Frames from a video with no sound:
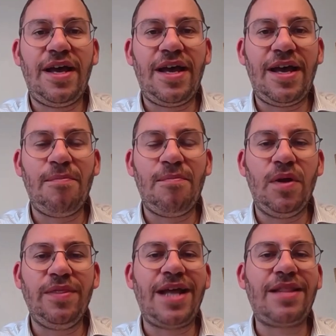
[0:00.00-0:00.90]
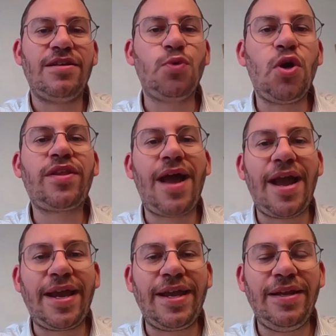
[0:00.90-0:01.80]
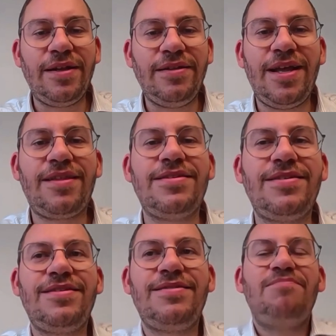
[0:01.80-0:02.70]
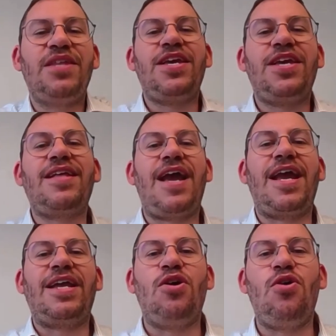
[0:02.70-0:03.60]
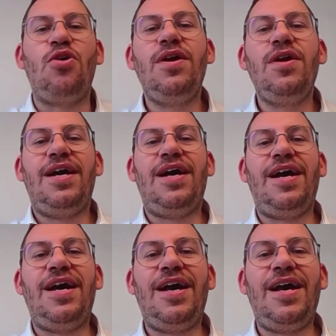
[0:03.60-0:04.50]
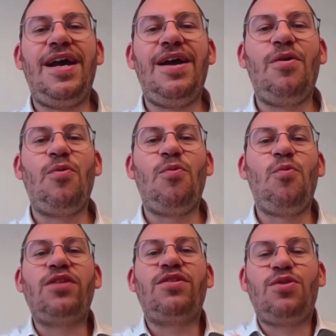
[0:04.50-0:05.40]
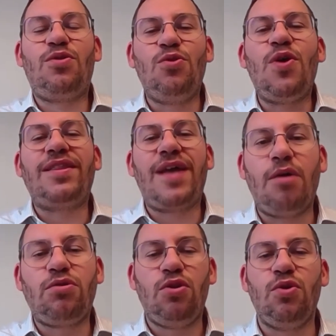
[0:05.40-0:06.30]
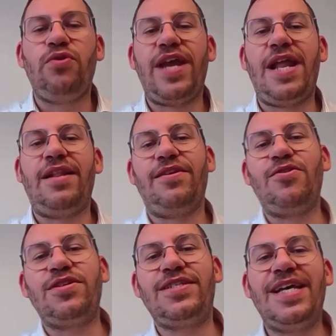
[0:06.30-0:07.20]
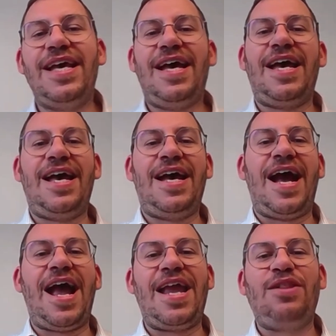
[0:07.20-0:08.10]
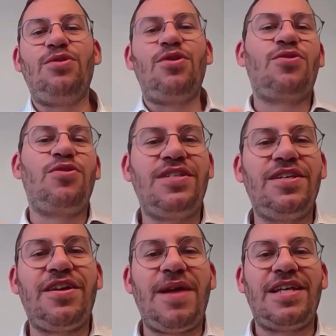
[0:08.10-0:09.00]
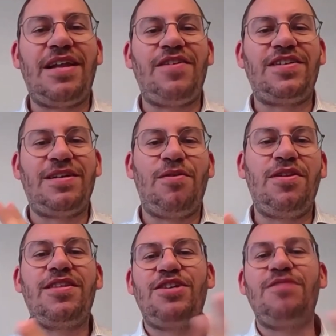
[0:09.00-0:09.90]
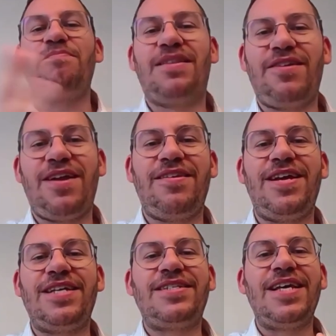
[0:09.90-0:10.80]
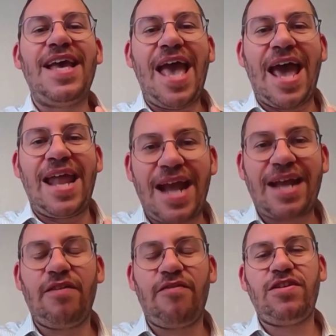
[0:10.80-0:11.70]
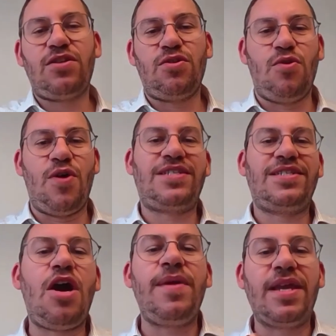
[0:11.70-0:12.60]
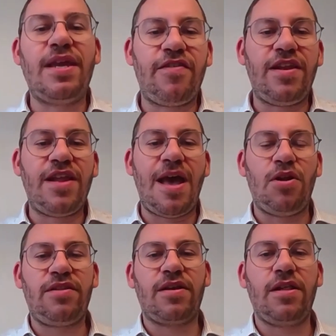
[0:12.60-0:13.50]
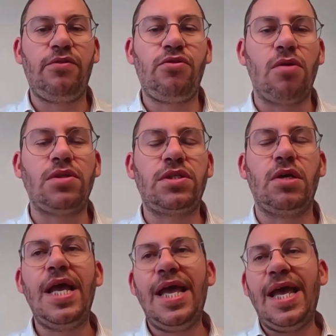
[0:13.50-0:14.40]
that is the thing that I know what to and how to do in reality, because I do not consider myself as a politician, but rather as an activist who has now been given a political role. So